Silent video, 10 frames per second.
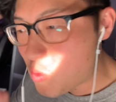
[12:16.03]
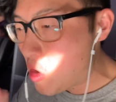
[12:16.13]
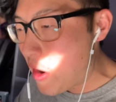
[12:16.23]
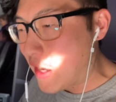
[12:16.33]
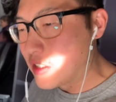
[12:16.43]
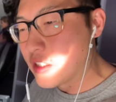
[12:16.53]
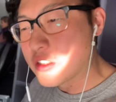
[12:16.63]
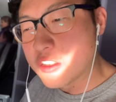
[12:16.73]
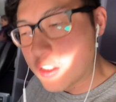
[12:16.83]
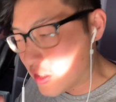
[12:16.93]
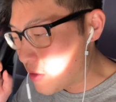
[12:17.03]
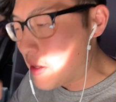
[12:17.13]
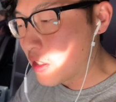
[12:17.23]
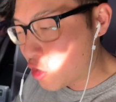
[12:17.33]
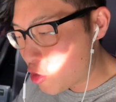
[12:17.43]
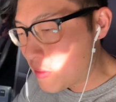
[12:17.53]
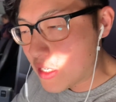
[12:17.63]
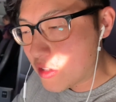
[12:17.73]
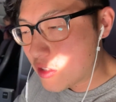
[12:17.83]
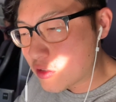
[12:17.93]
I taste a decent amount of cumin
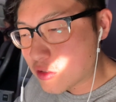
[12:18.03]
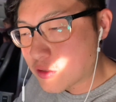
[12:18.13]
in this.